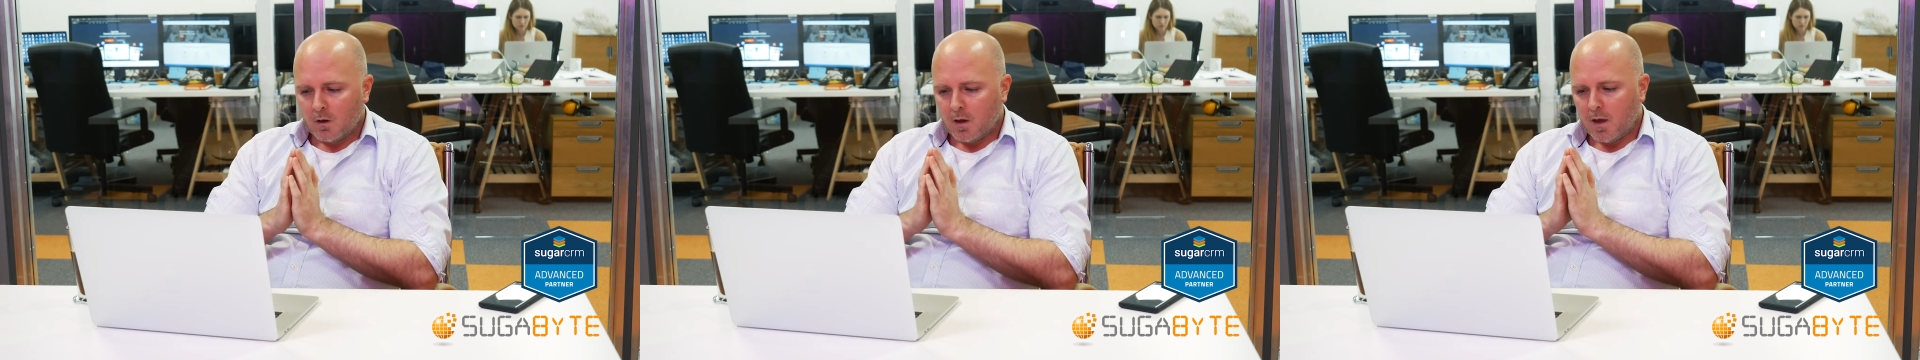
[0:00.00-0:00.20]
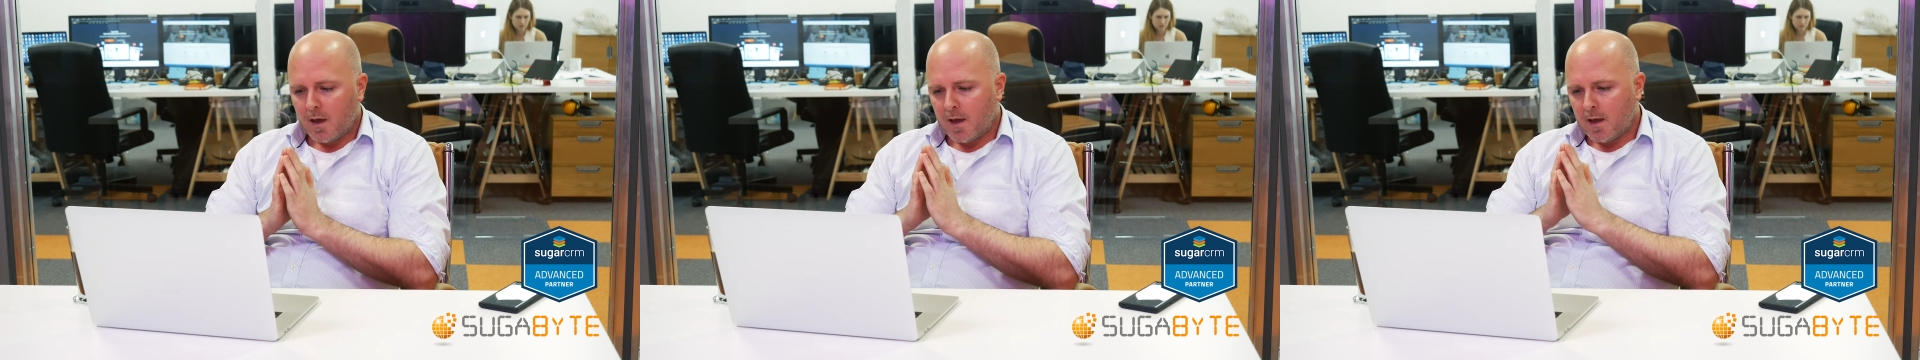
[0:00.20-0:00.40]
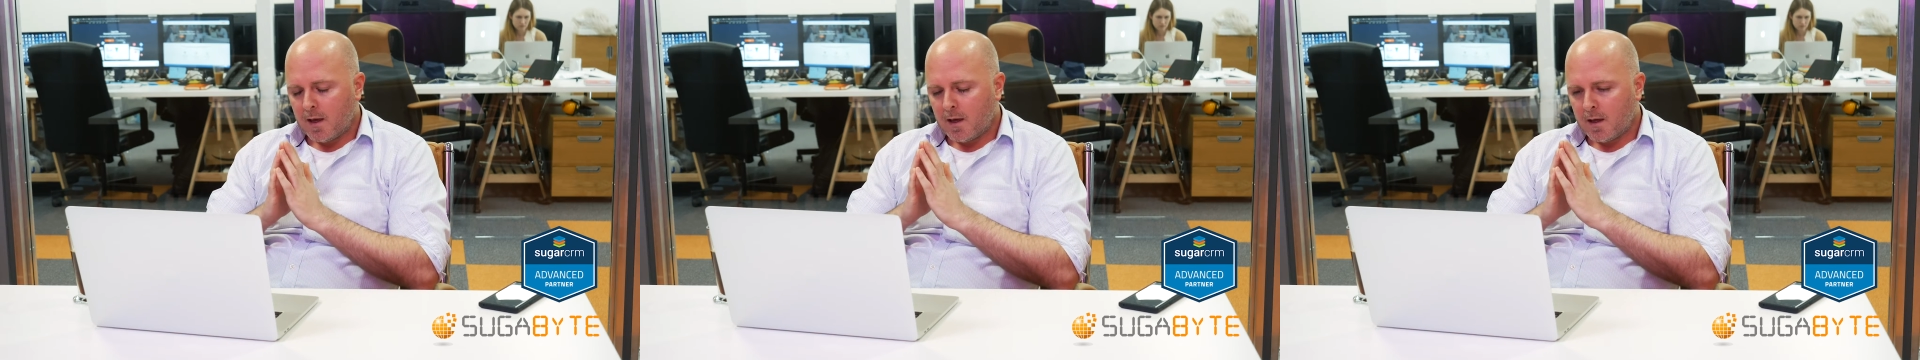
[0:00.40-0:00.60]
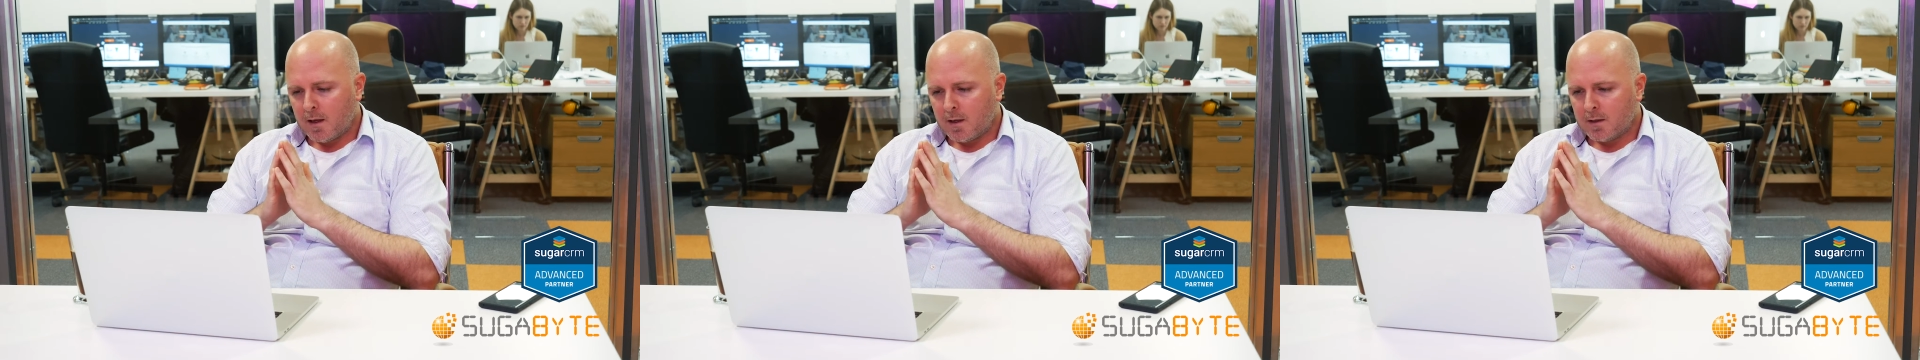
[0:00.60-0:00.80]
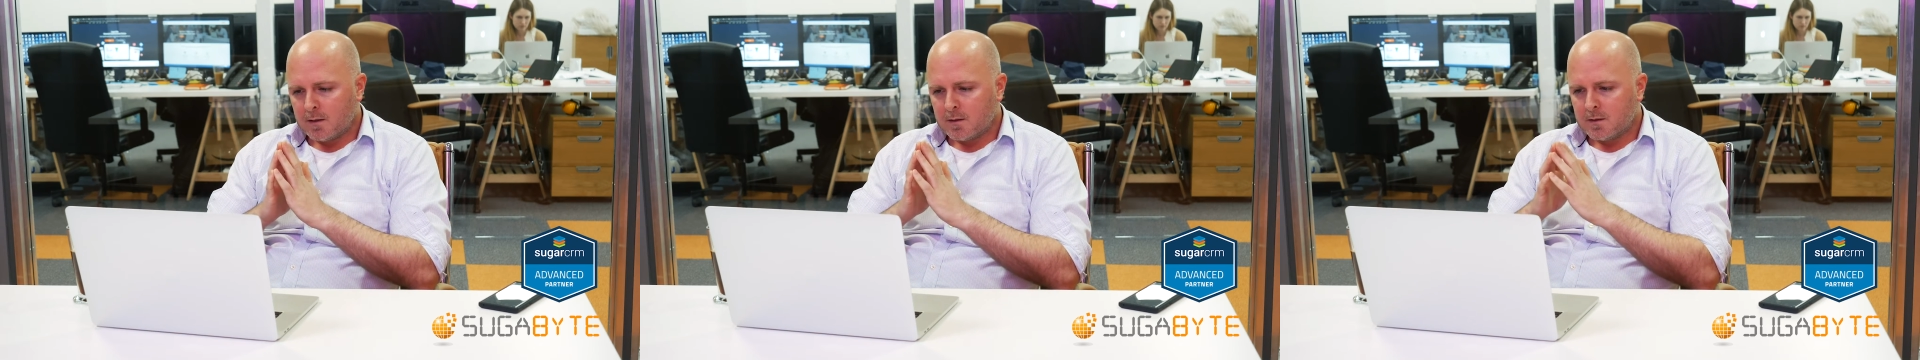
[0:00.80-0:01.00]

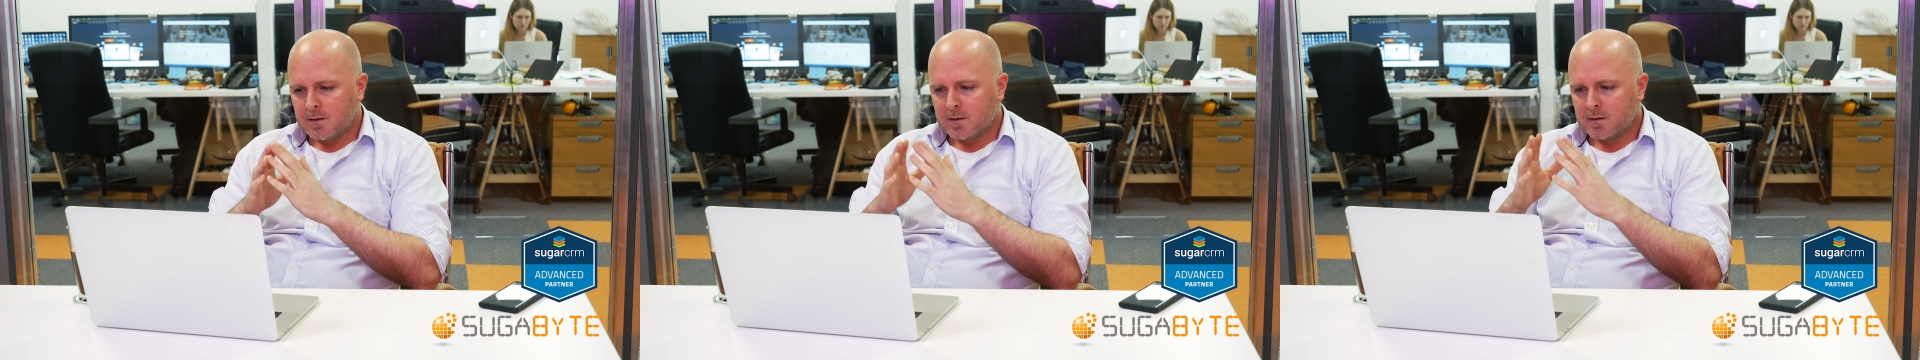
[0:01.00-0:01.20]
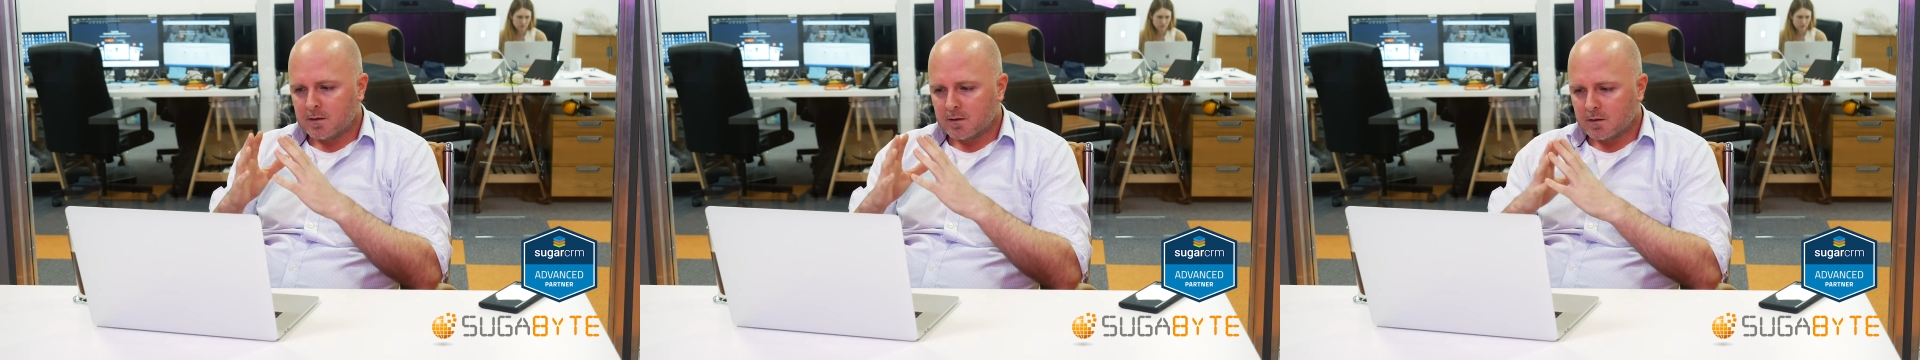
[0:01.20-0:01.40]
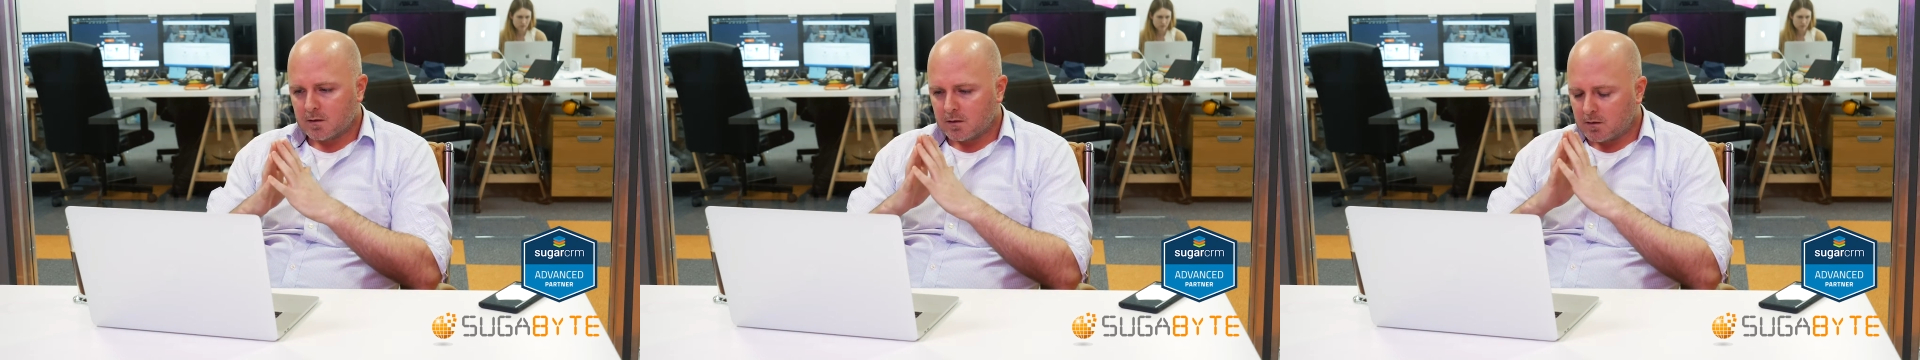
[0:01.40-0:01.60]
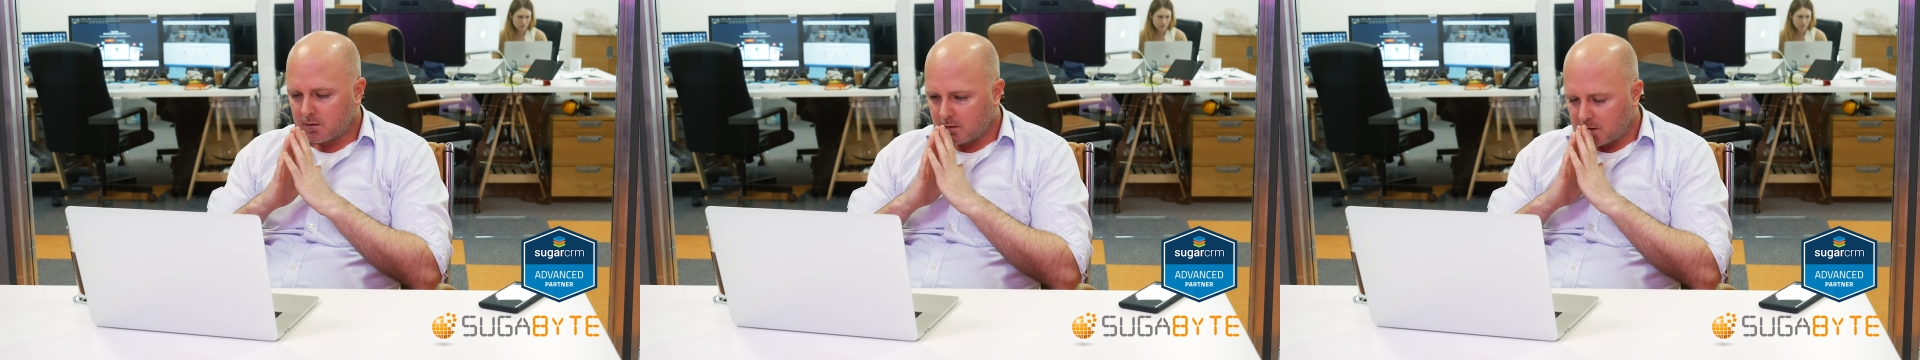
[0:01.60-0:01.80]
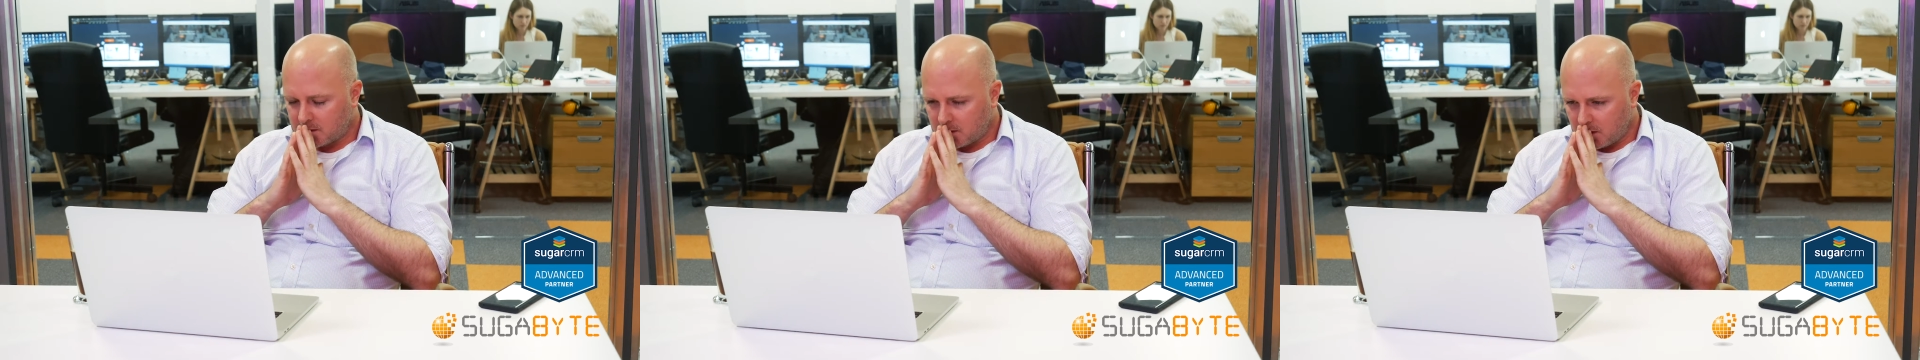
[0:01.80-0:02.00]
And
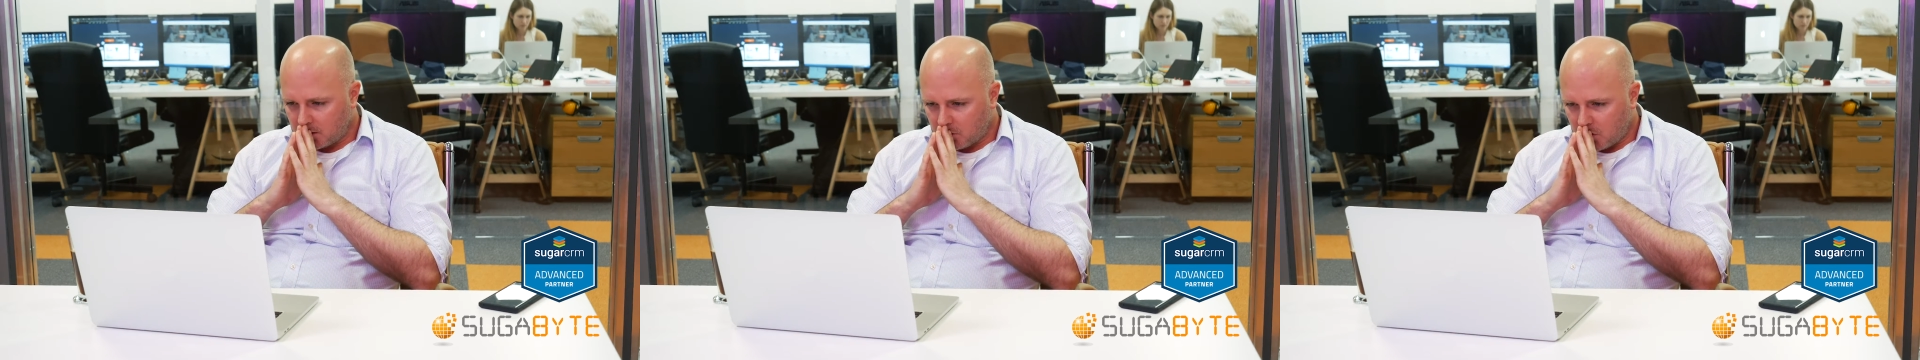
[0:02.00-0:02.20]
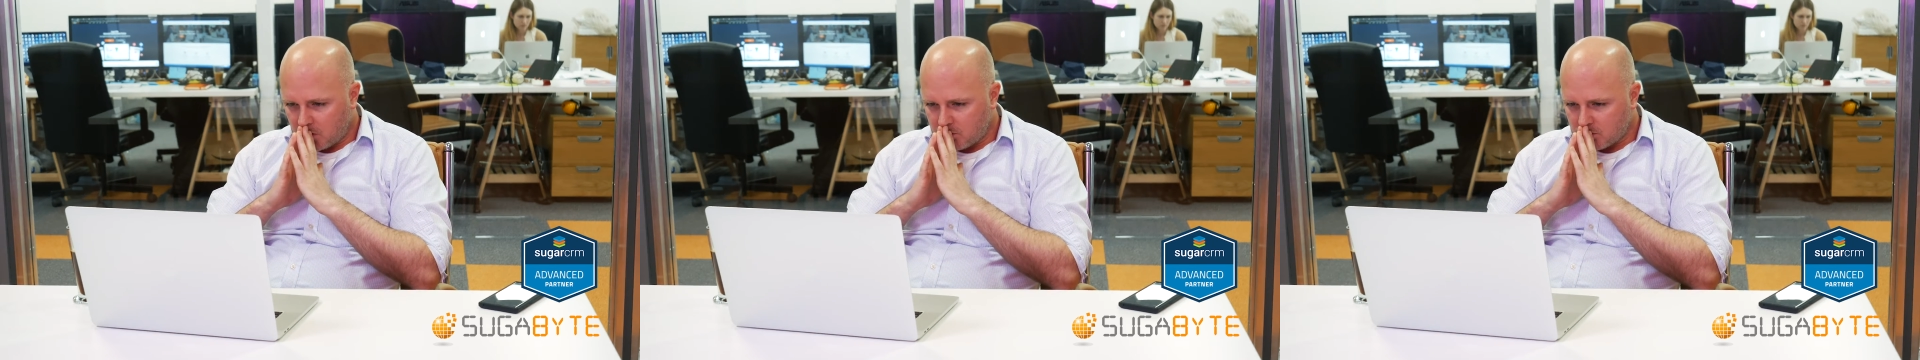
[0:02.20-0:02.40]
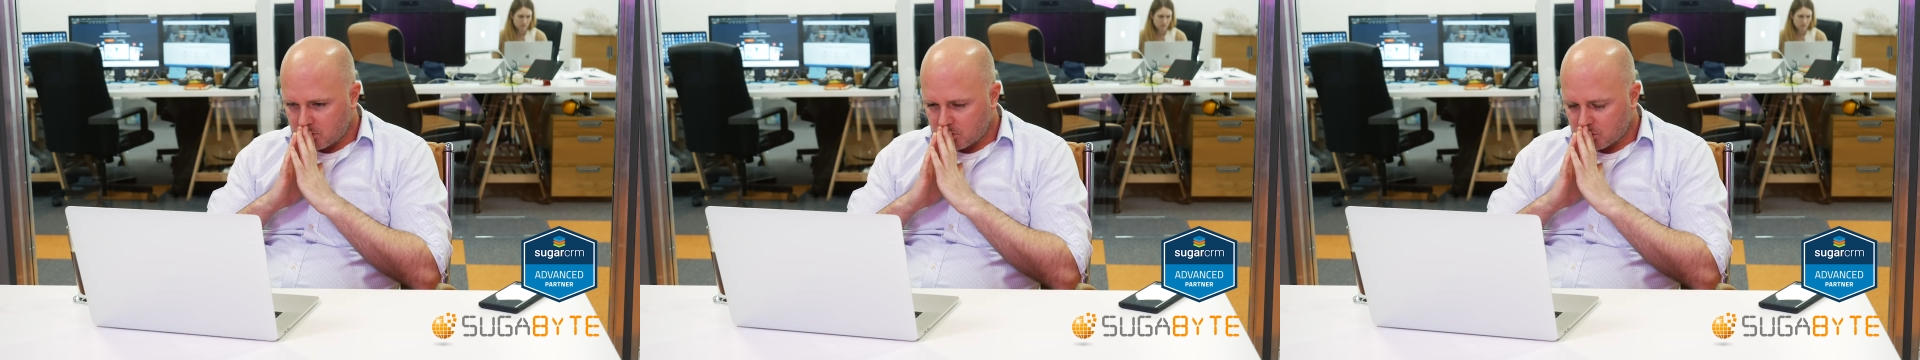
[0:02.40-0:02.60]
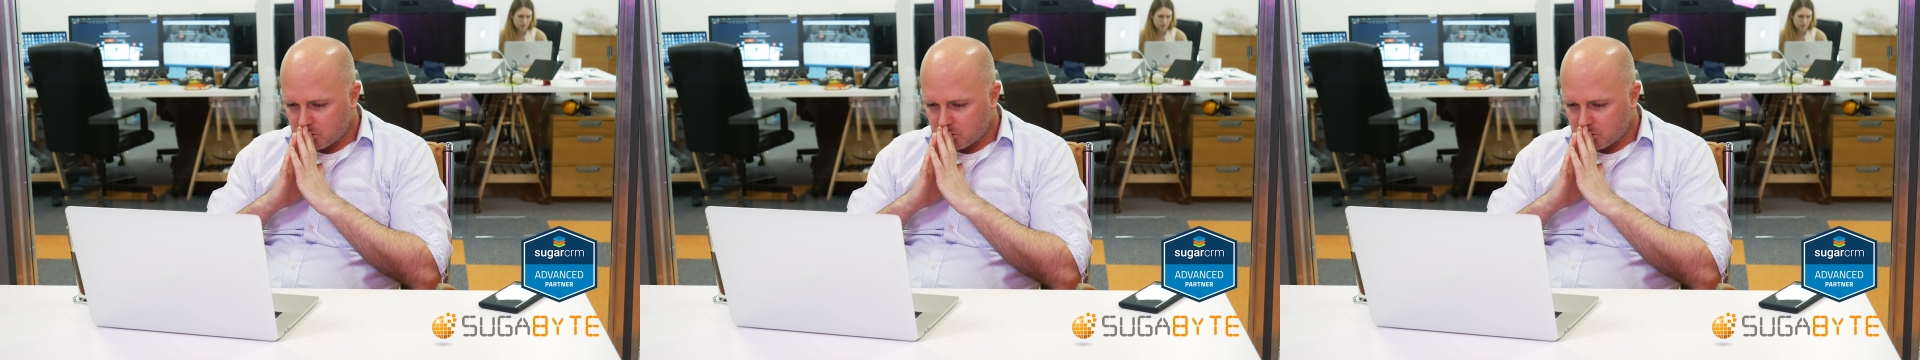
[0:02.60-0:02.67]
there's another one,